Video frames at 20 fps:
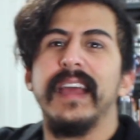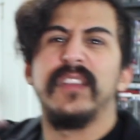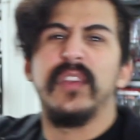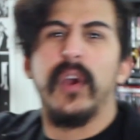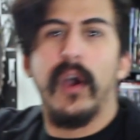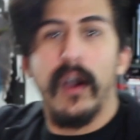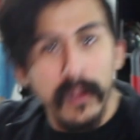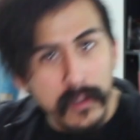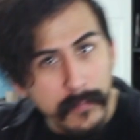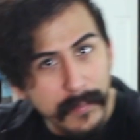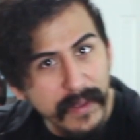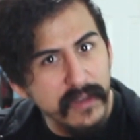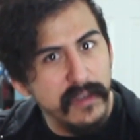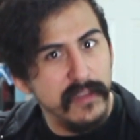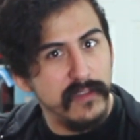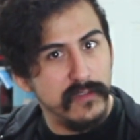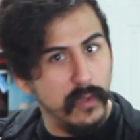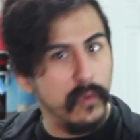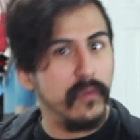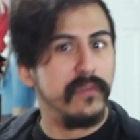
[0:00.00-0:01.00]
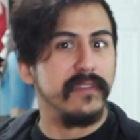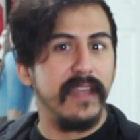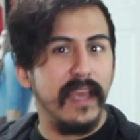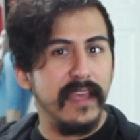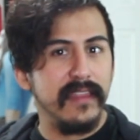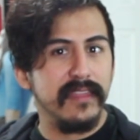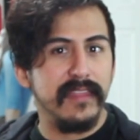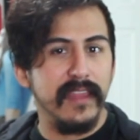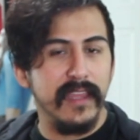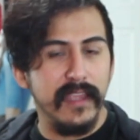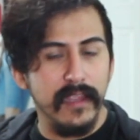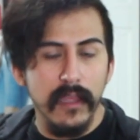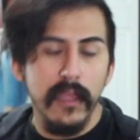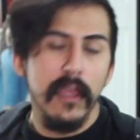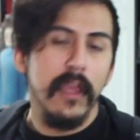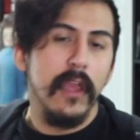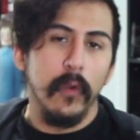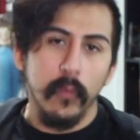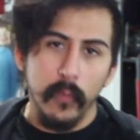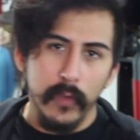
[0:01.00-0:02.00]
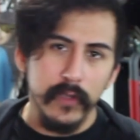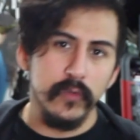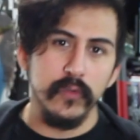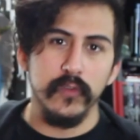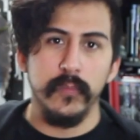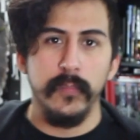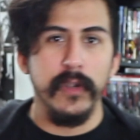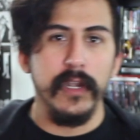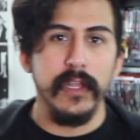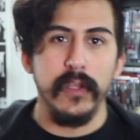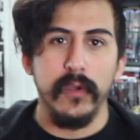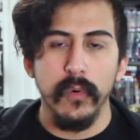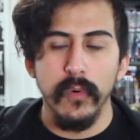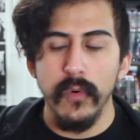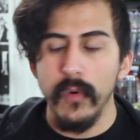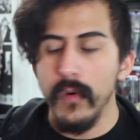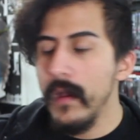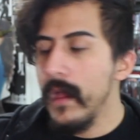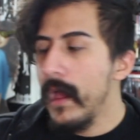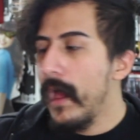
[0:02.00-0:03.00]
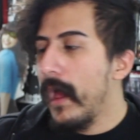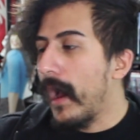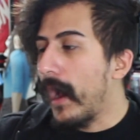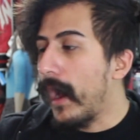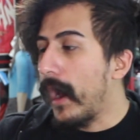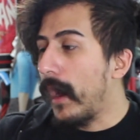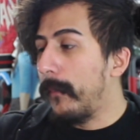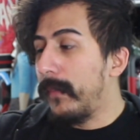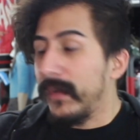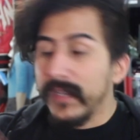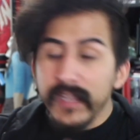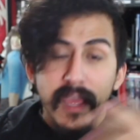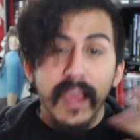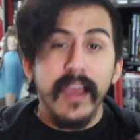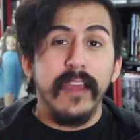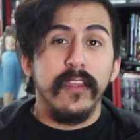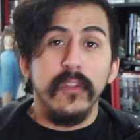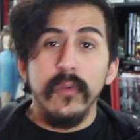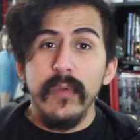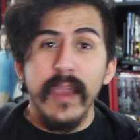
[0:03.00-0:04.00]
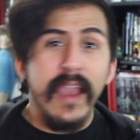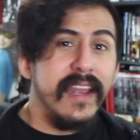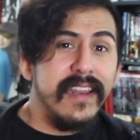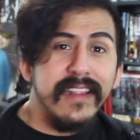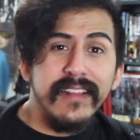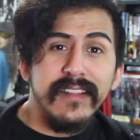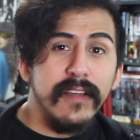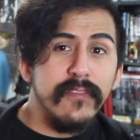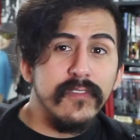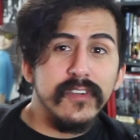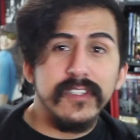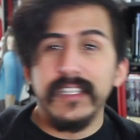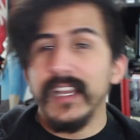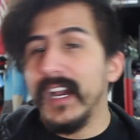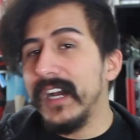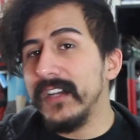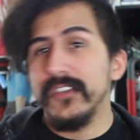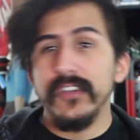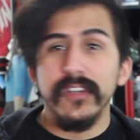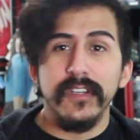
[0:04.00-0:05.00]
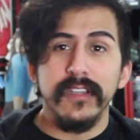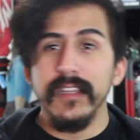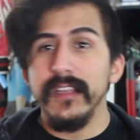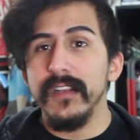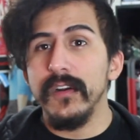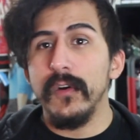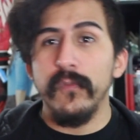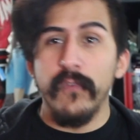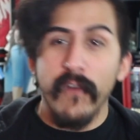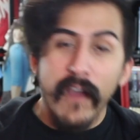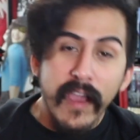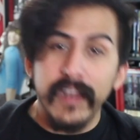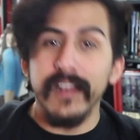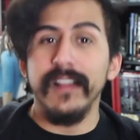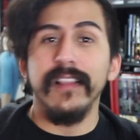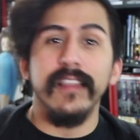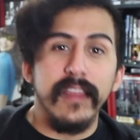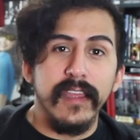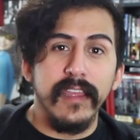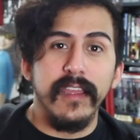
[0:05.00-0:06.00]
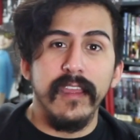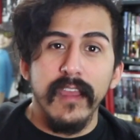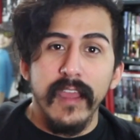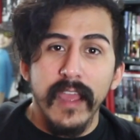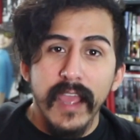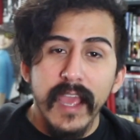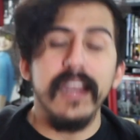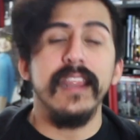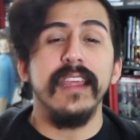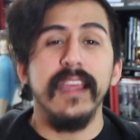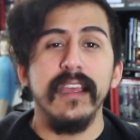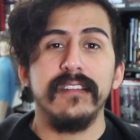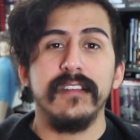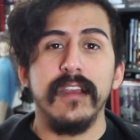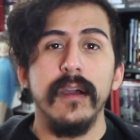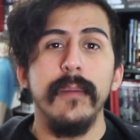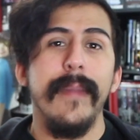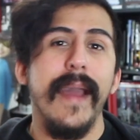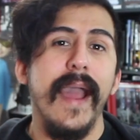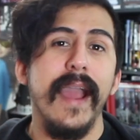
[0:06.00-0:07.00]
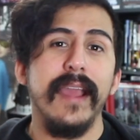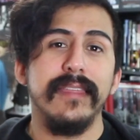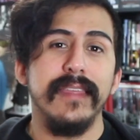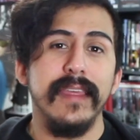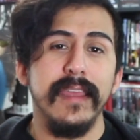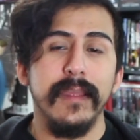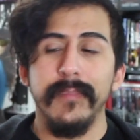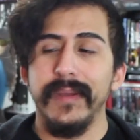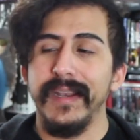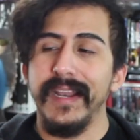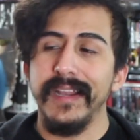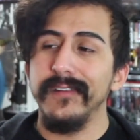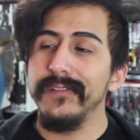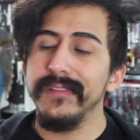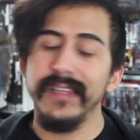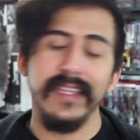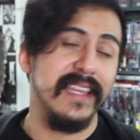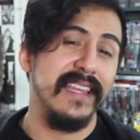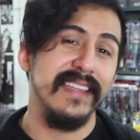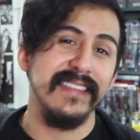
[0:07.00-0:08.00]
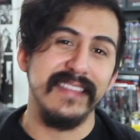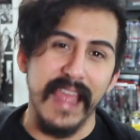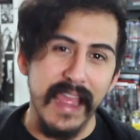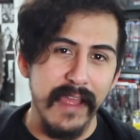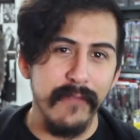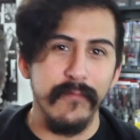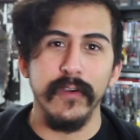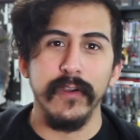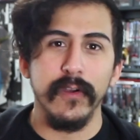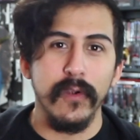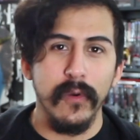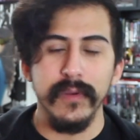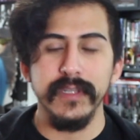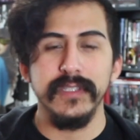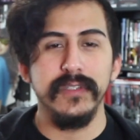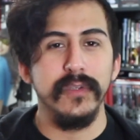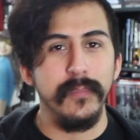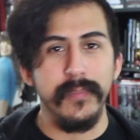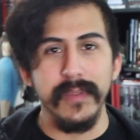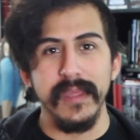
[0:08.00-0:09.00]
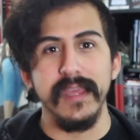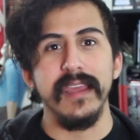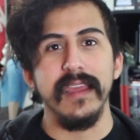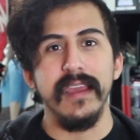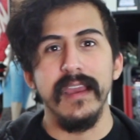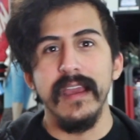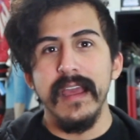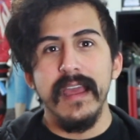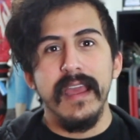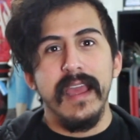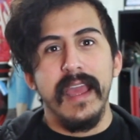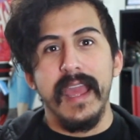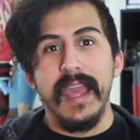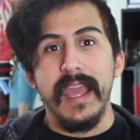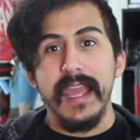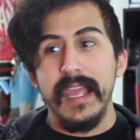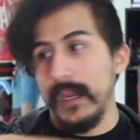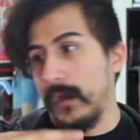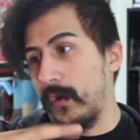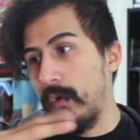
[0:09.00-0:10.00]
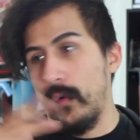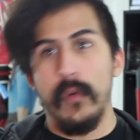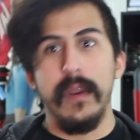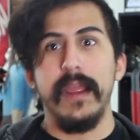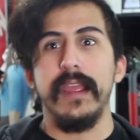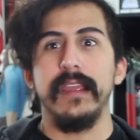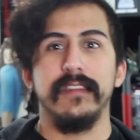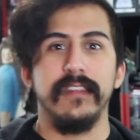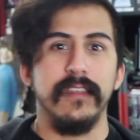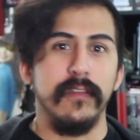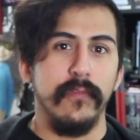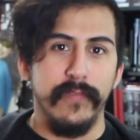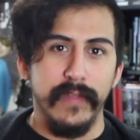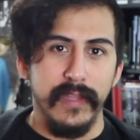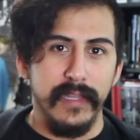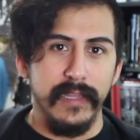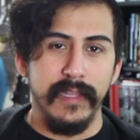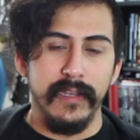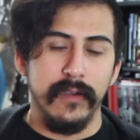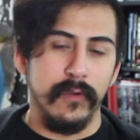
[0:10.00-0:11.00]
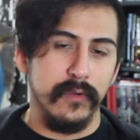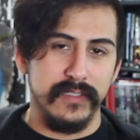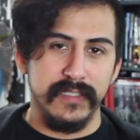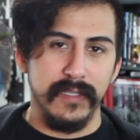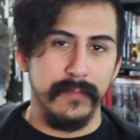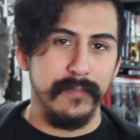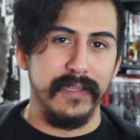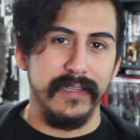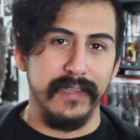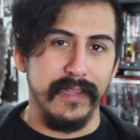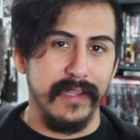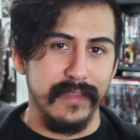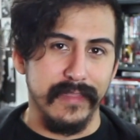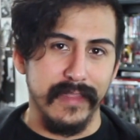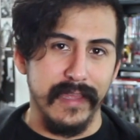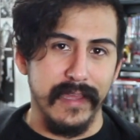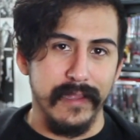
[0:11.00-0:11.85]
and talk about his whole death thing, which was pretty cool. But yeah, you Eddie lovers got your little, finally, Eddie has come back thing, but I don't think he's ever going to be a crazy villain or something like